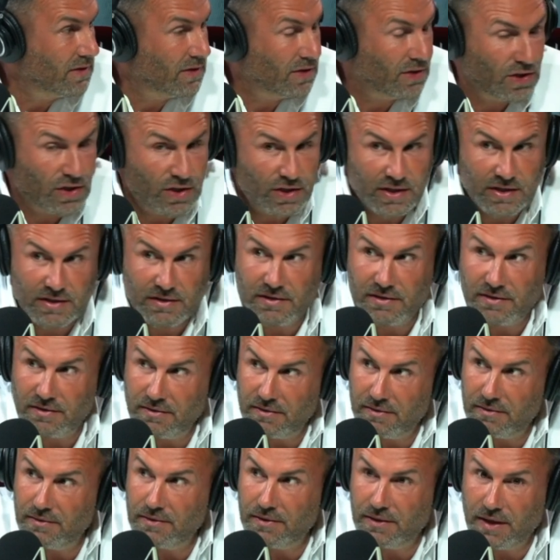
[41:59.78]
good
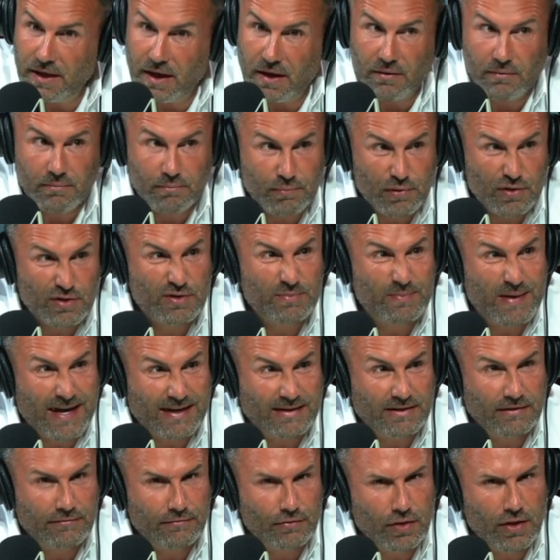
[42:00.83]
you know
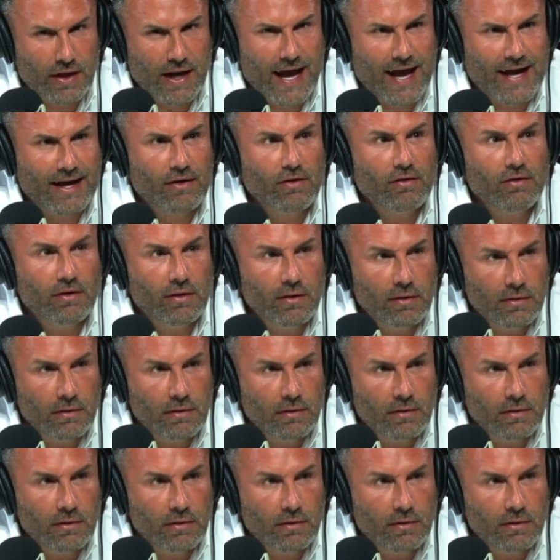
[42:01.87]
perspective, good angle.